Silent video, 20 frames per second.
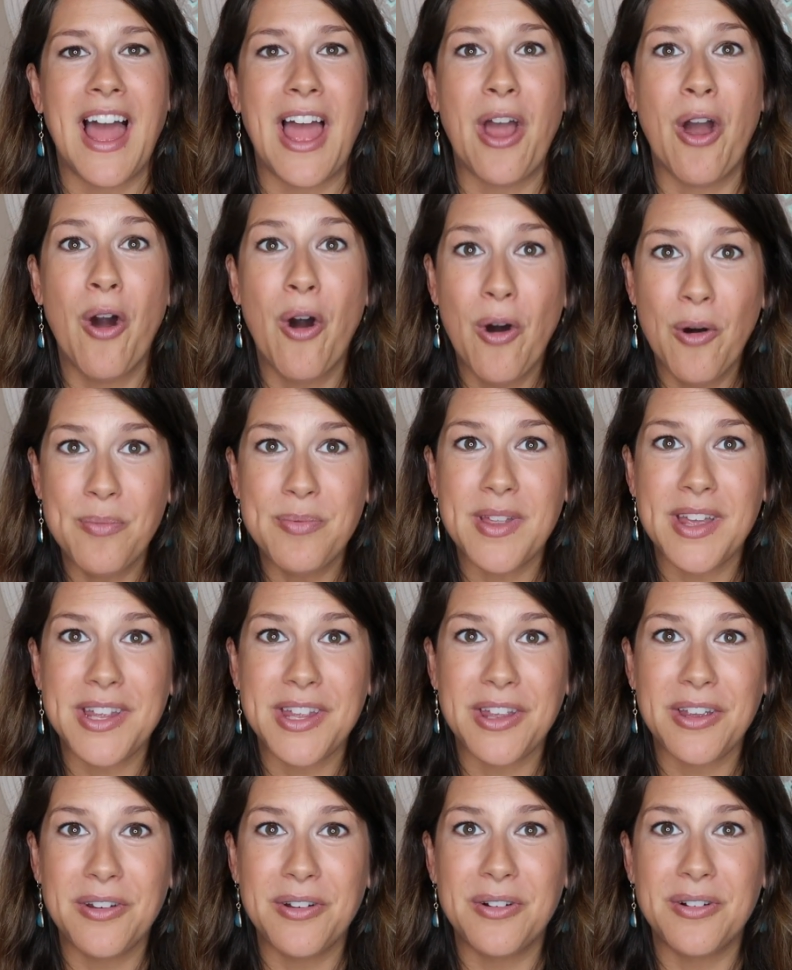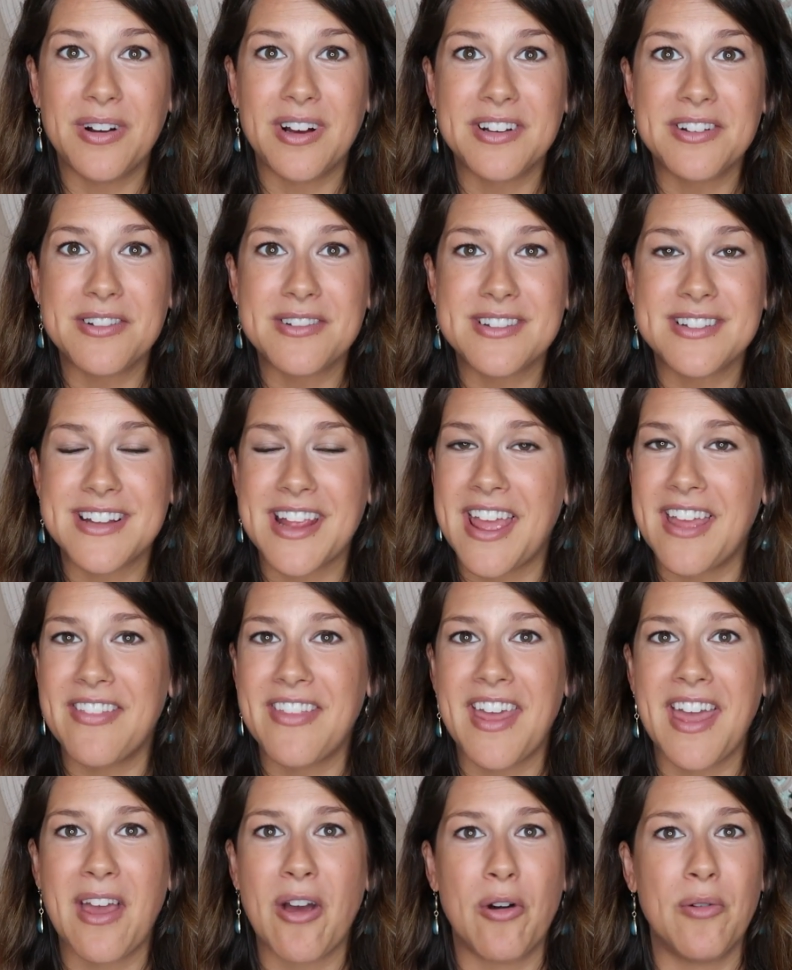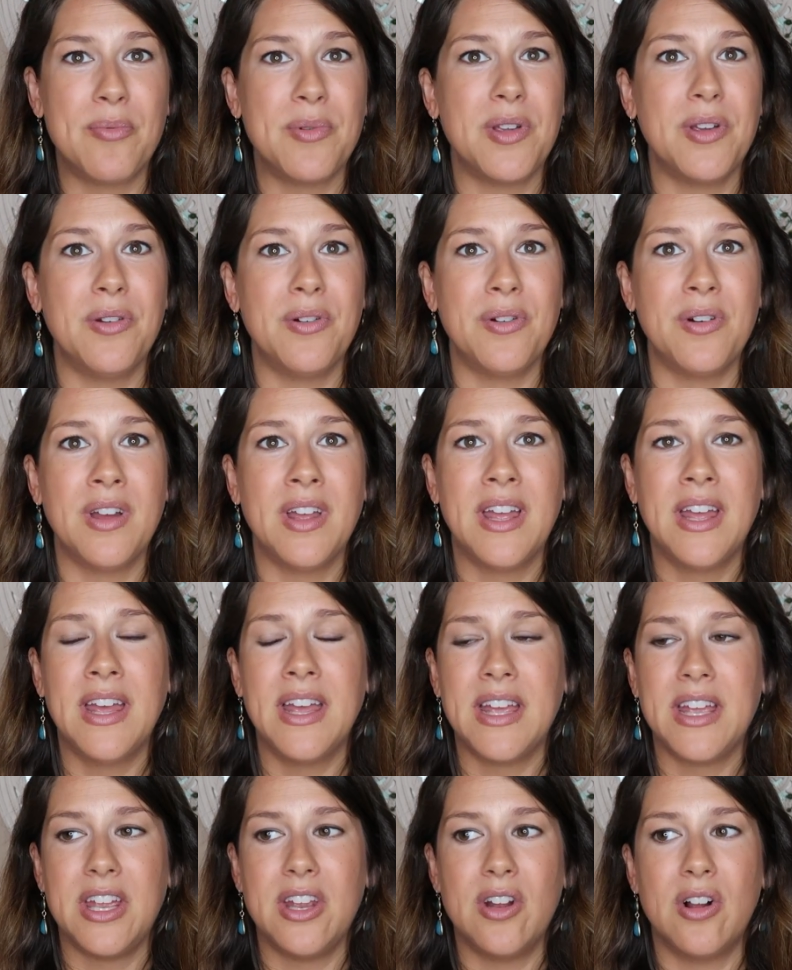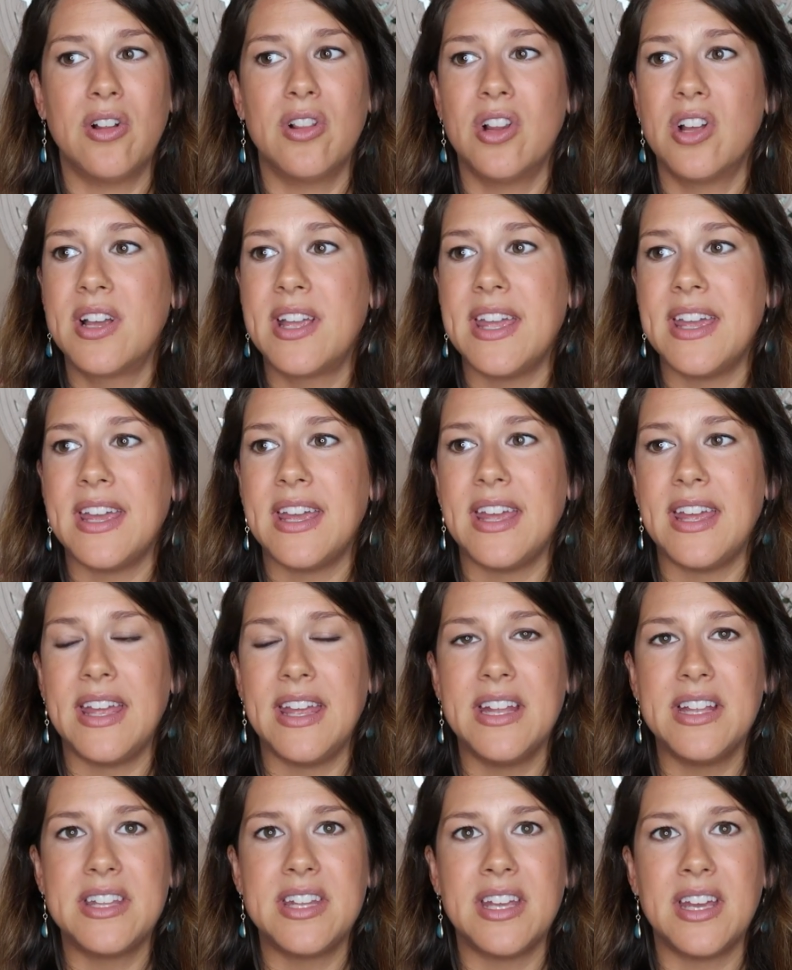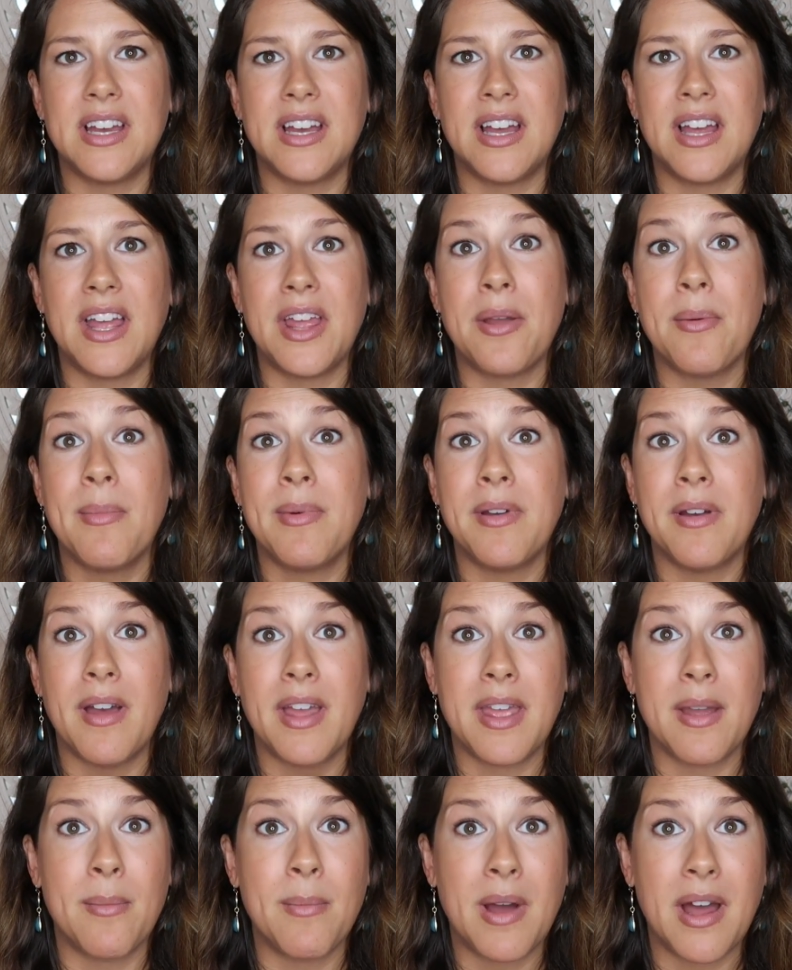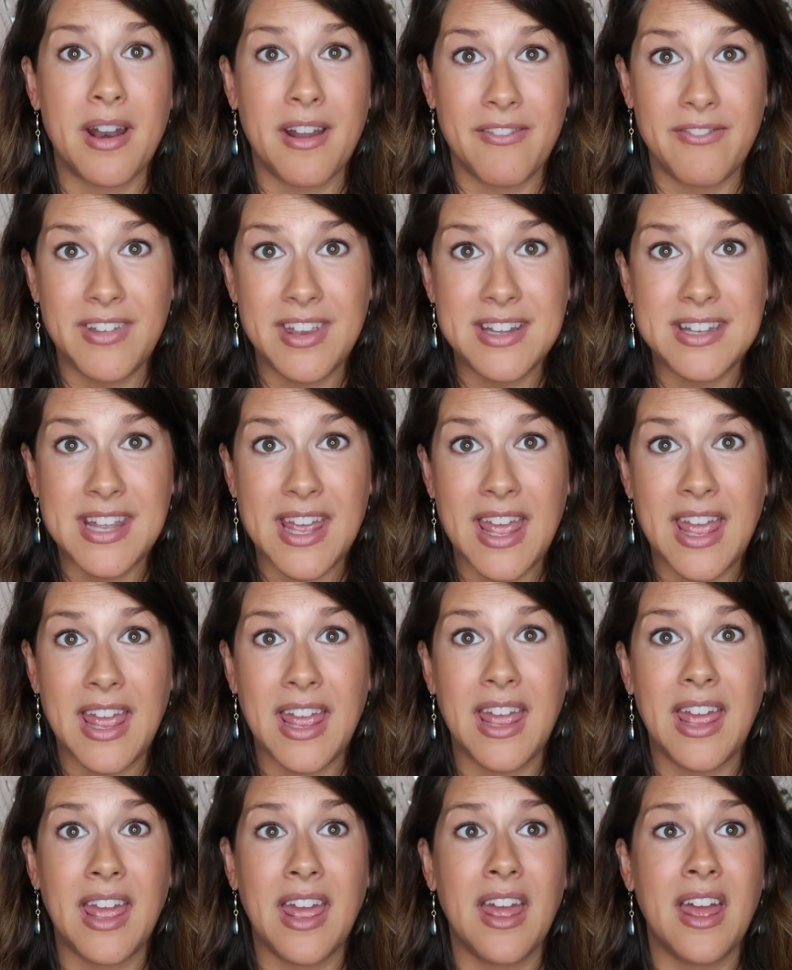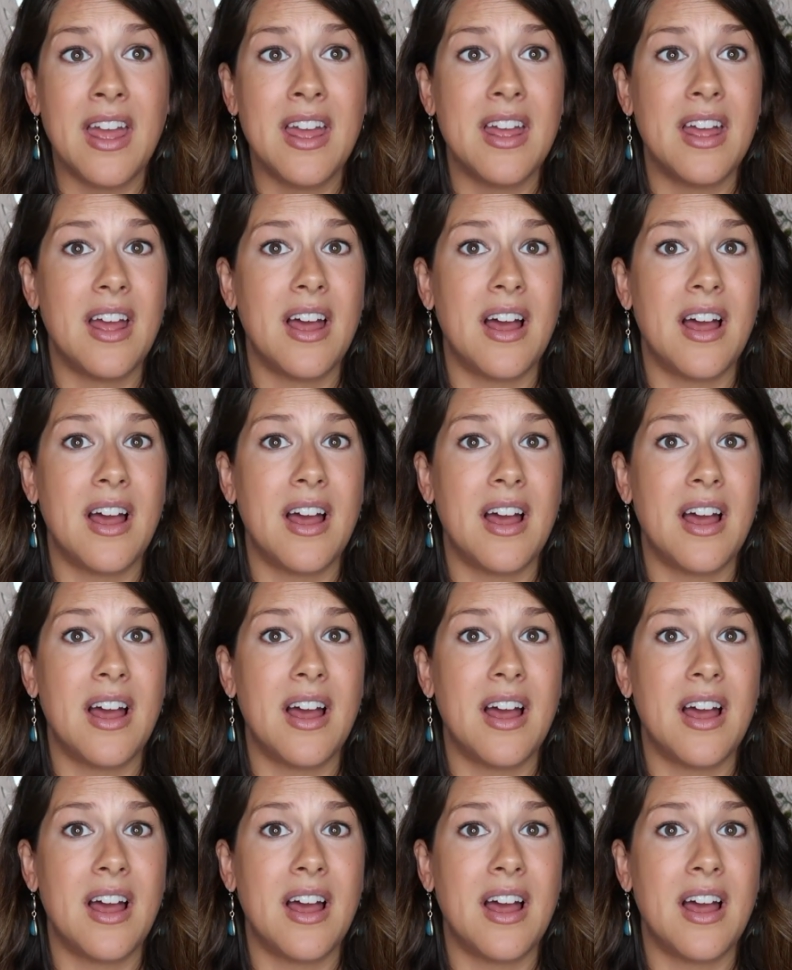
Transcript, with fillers: I hope that you understand that. I hope you, you know, look it, into him, Humanae Vitae.